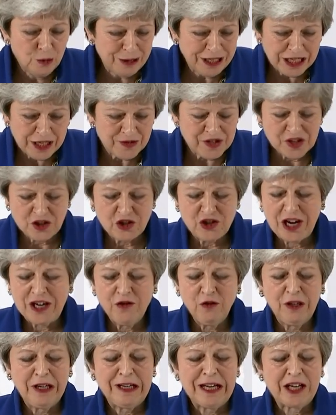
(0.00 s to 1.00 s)
Who believes that a
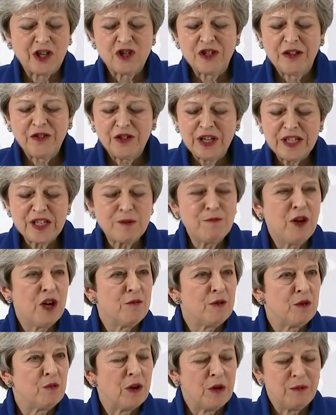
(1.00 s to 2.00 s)
general election at this
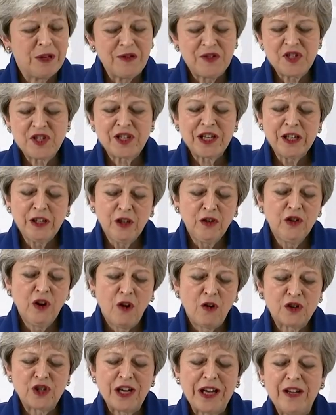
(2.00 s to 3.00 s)
moment, when we've still
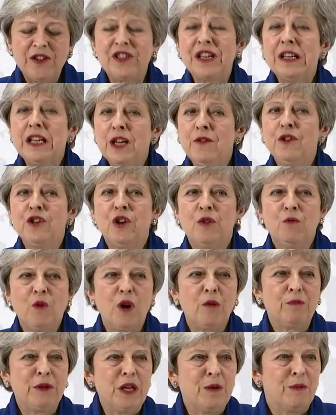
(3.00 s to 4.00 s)
not yet delivered
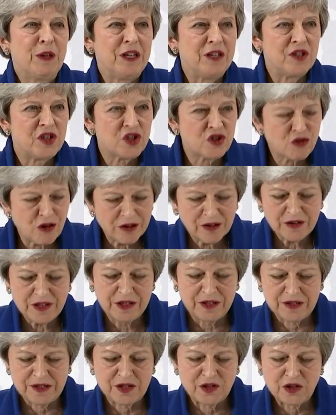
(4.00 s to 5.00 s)
on what people
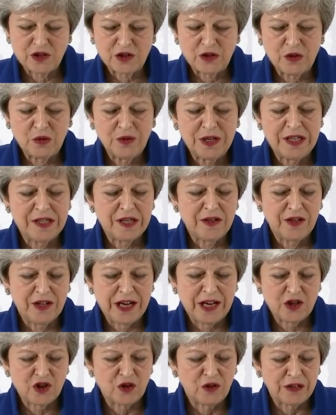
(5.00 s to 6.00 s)
instructed us to do, is
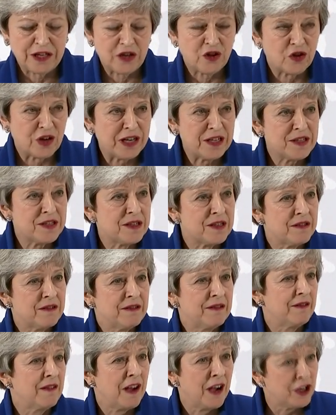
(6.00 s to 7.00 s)
in the national interest?
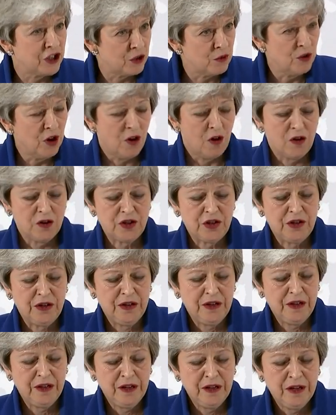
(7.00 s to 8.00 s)
I do not.
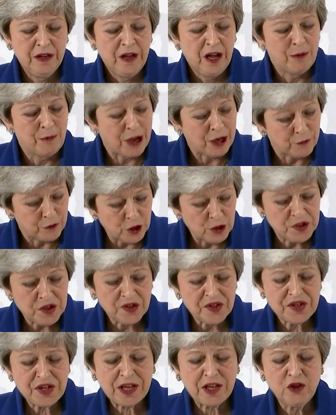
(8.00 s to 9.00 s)
And my
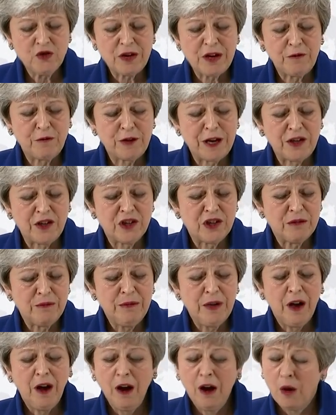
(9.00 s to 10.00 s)
views on second
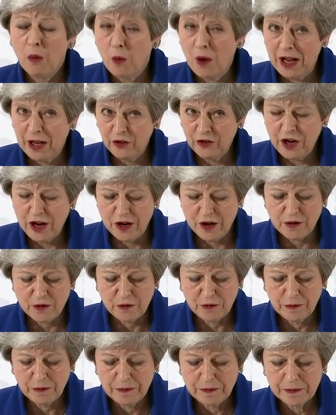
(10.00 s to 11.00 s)
referendum are well
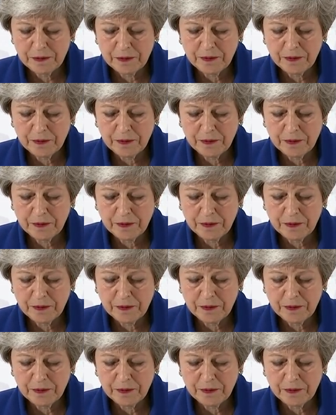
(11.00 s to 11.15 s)
known.